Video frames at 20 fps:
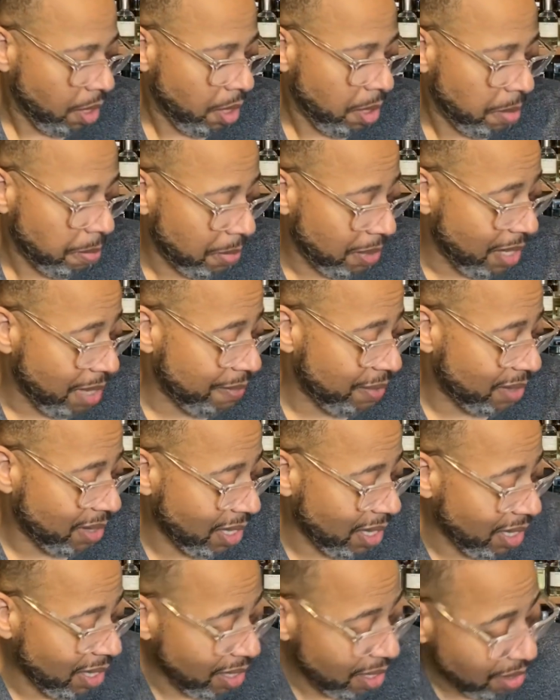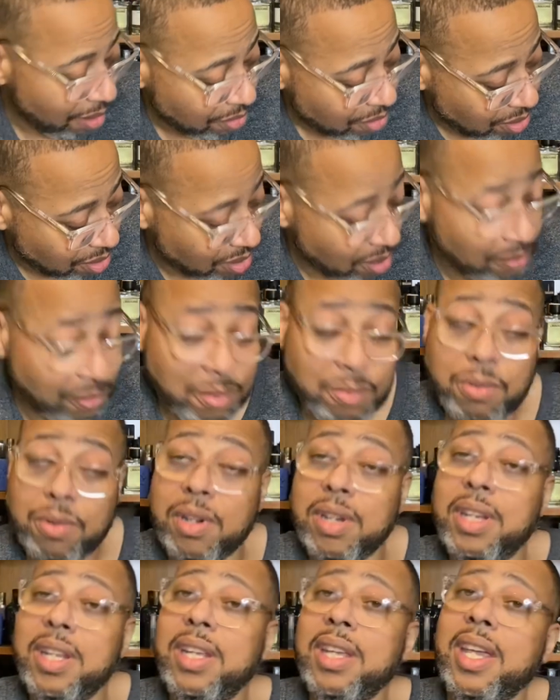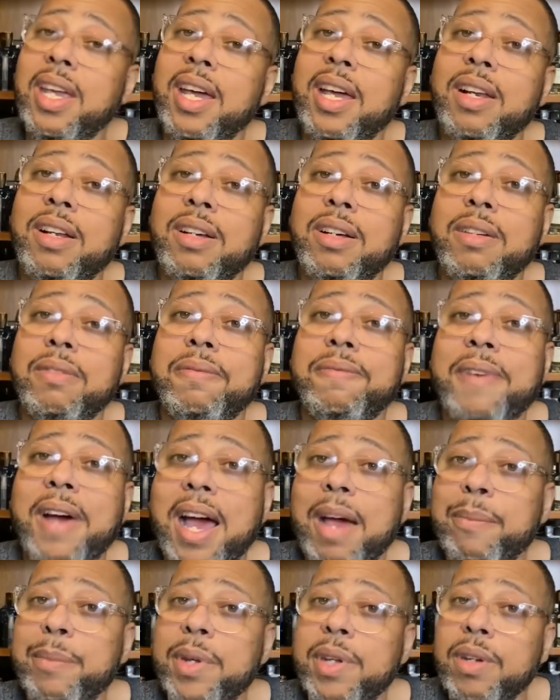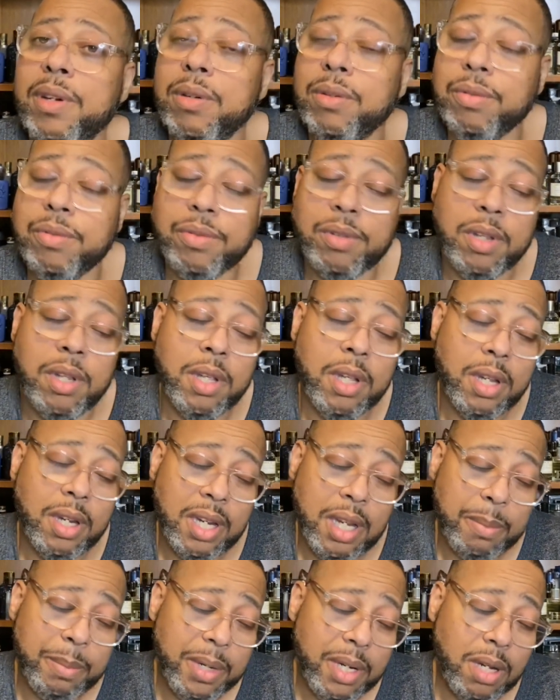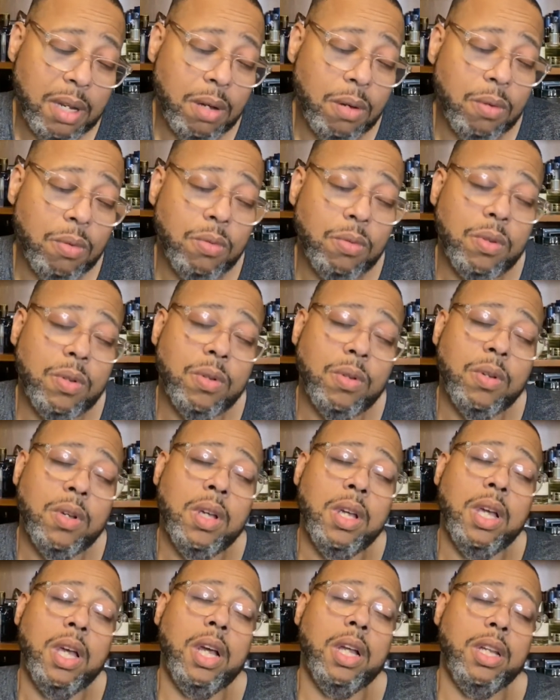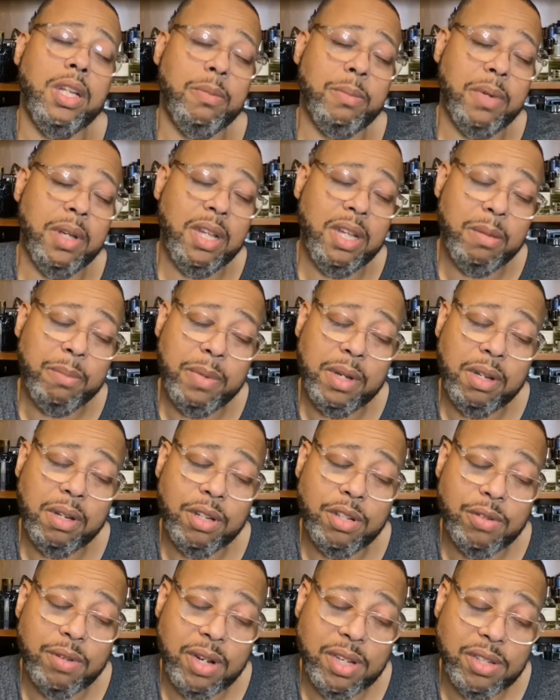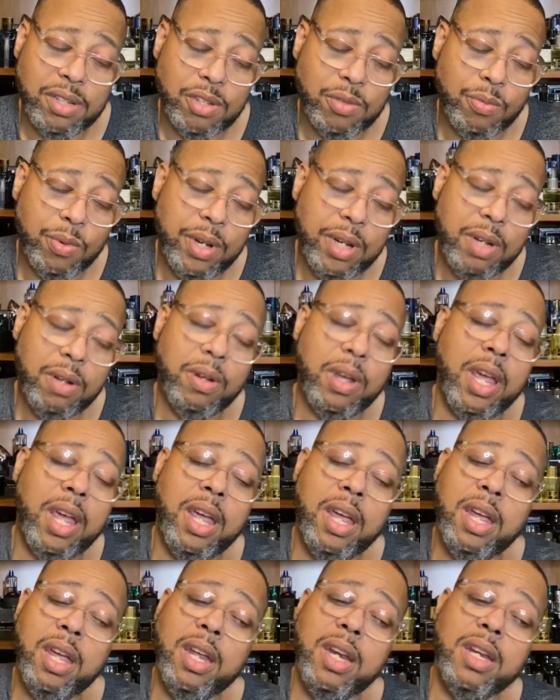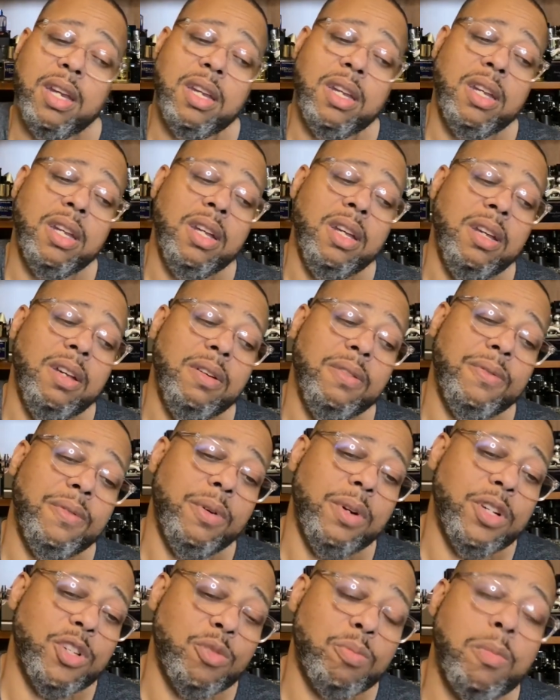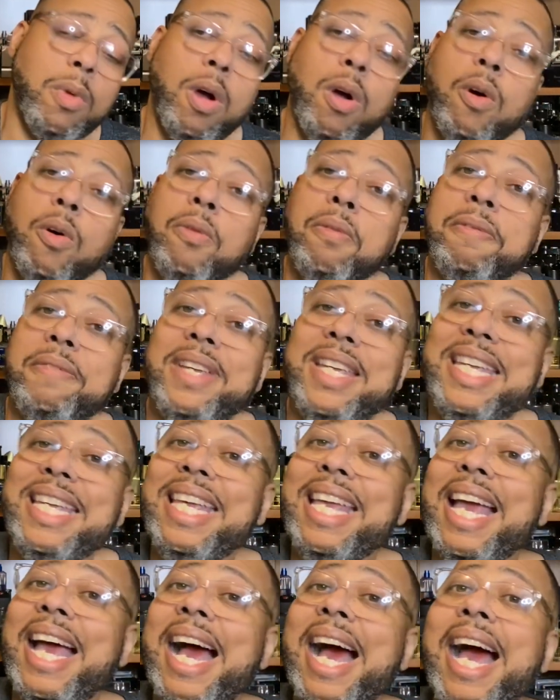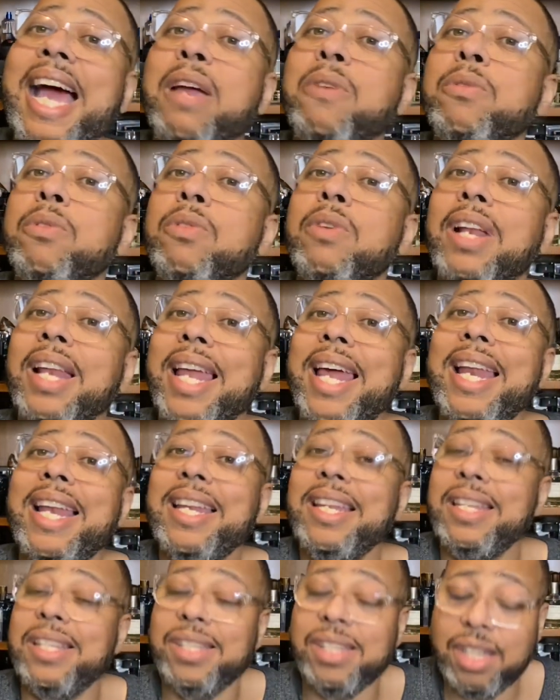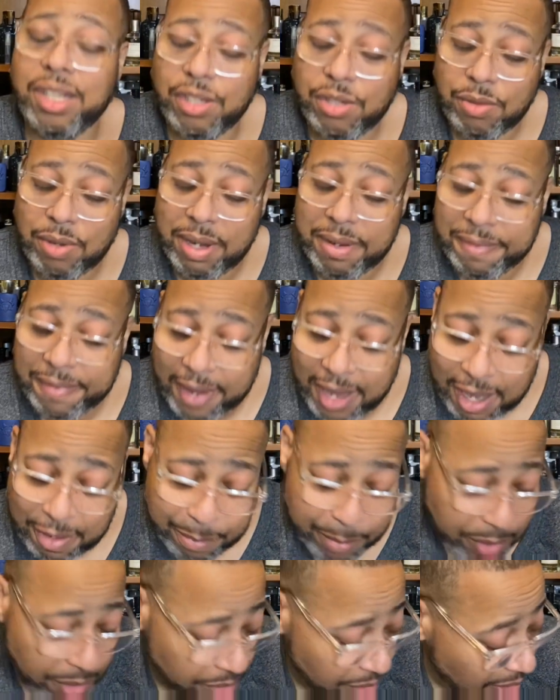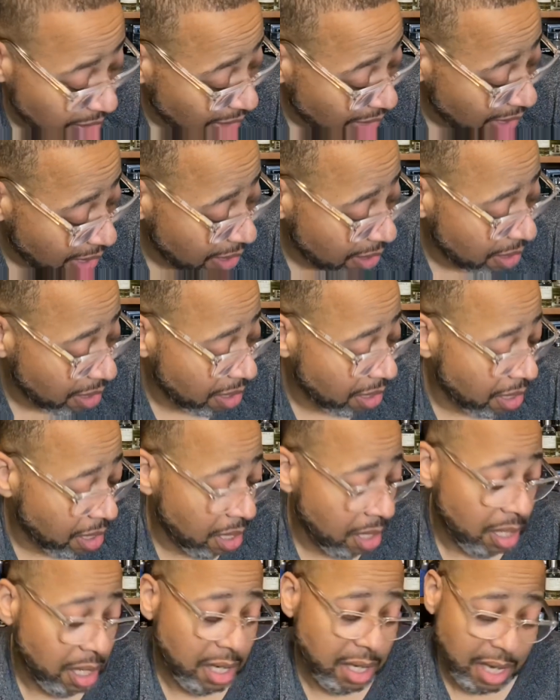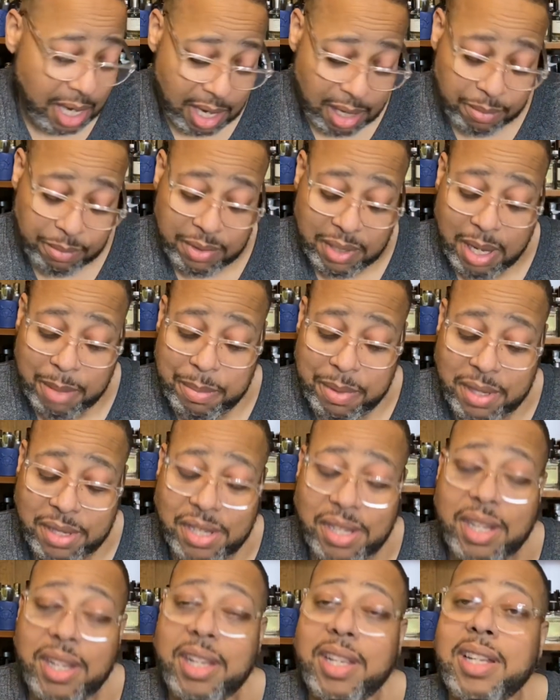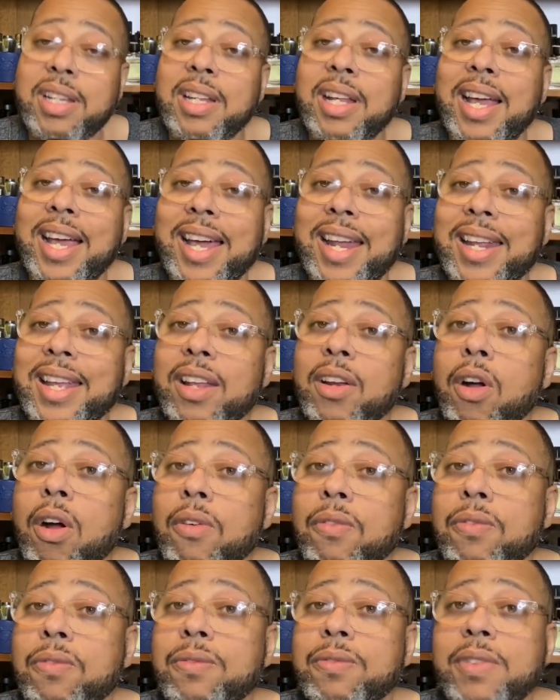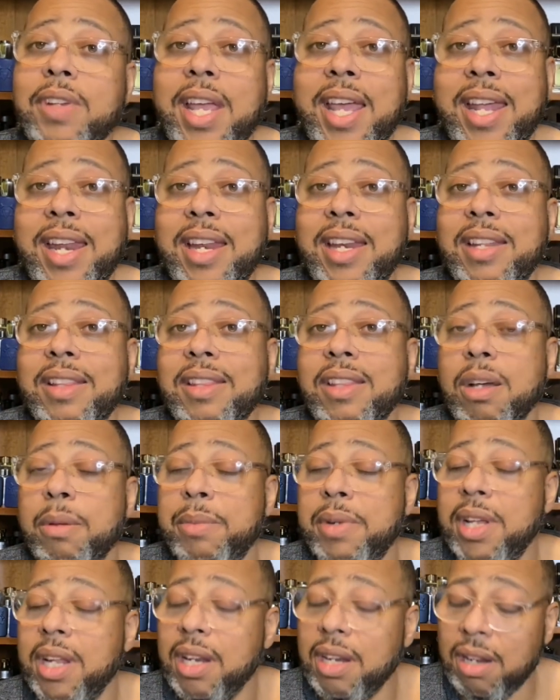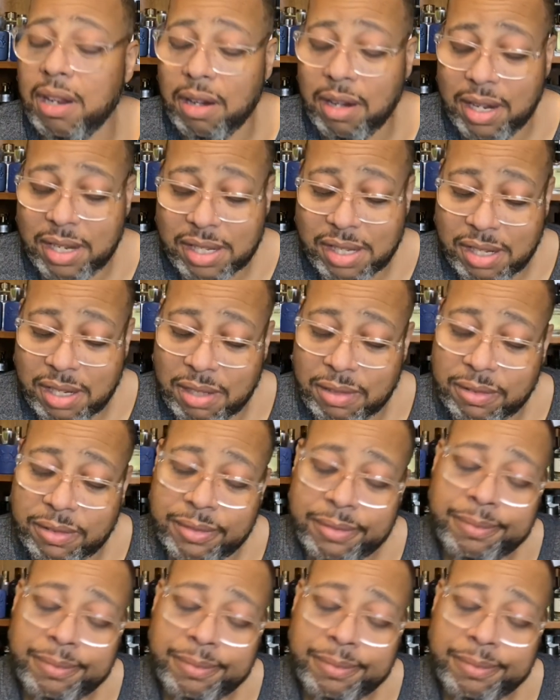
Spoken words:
but everything else, if you want a decant of 5 mils, let me know. I'll leave my email address as well, and for a small fee, I will gladly send you a 5 mil decant. Now, with that being said, I gotta get off. Edit, thumbnail, and all this stuff.